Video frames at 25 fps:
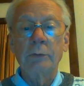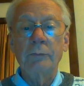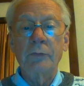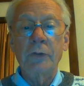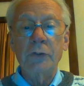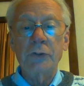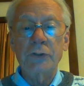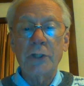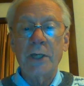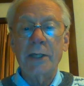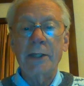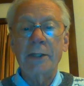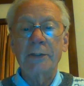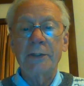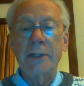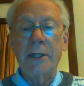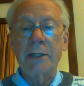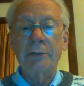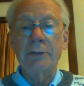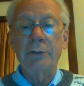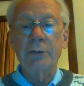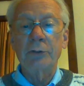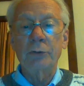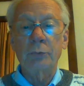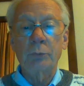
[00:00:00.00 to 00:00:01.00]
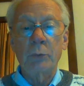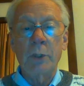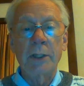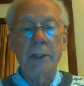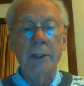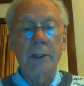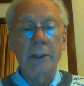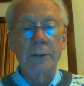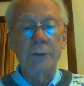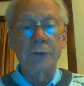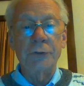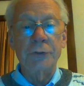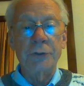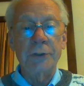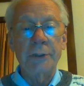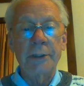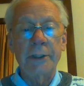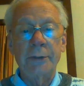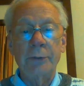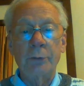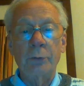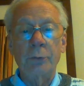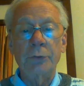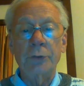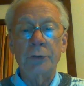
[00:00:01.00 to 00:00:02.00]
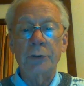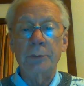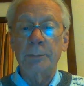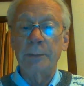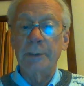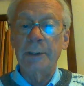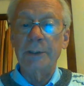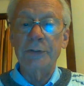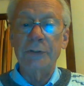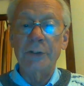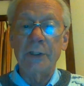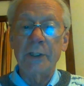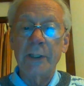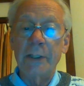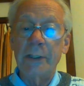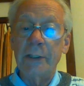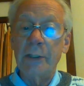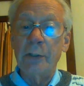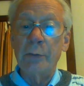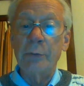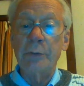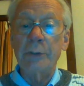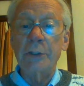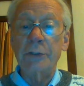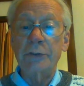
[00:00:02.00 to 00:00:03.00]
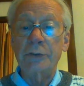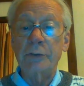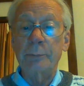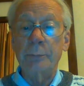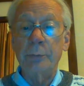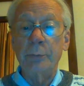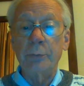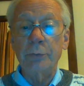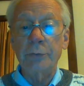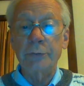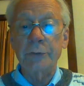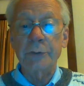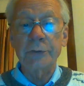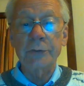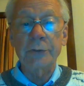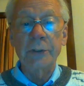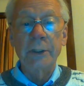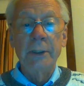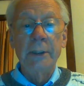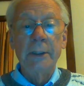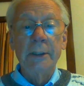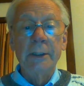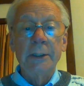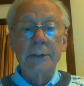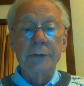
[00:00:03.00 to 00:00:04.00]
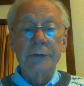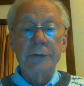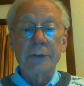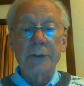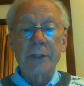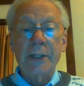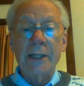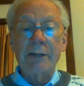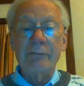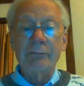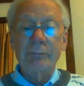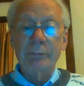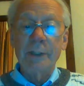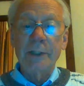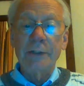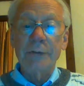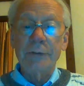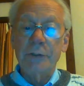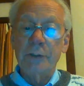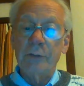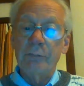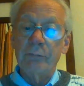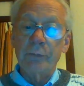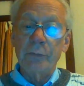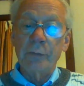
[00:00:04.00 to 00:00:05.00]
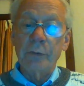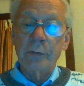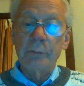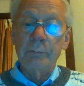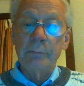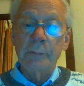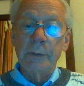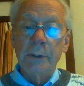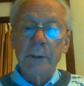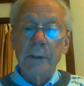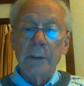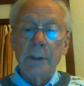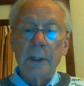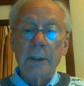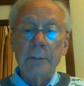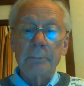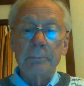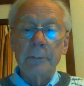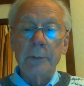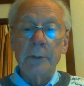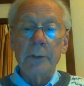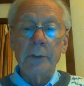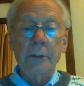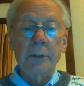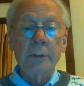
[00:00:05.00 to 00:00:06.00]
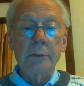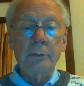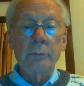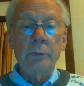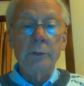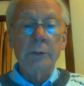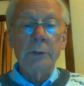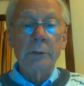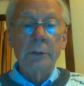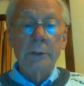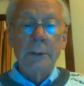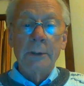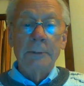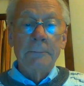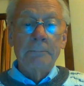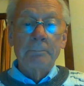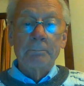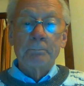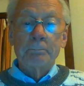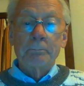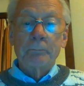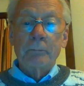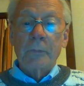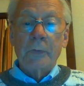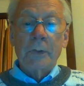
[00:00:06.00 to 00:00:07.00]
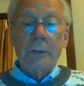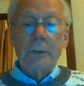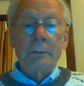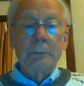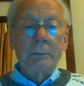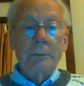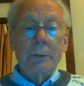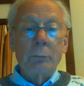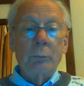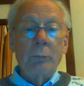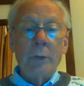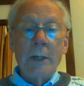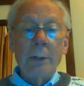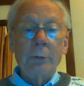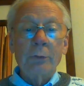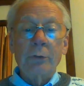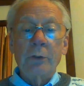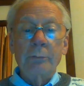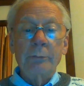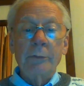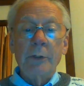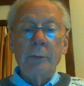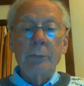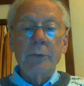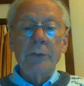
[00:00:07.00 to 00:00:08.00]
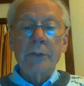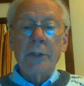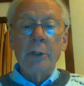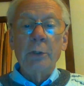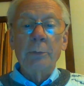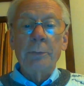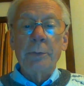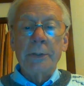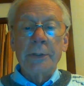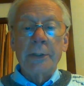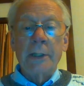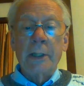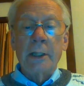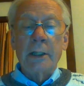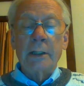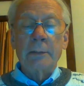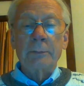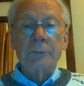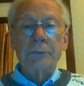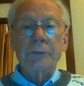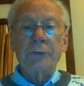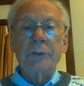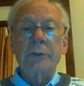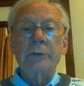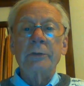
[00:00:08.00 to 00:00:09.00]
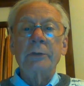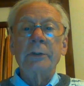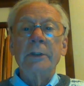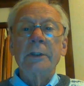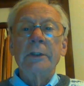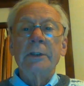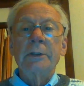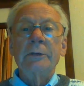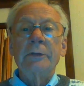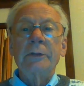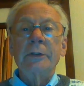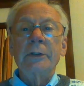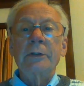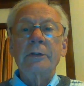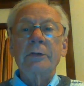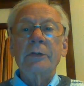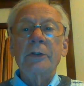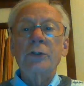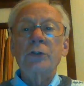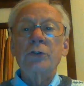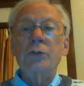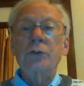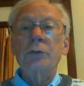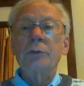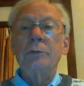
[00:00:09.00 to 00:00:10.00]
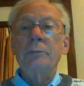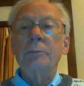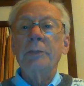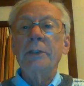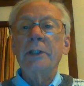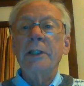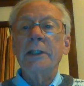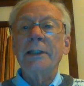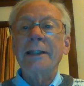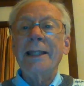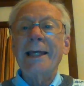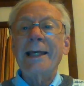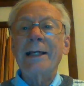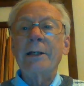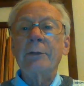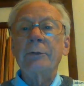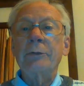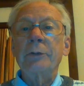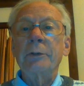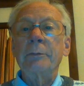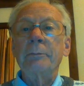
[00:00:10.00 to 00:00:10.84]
of the Schengen area as one country in order to please the EU and its supporters, so they have plenty of room, and Merkel will welcome them with open arms. So, they shouldn't be allowed,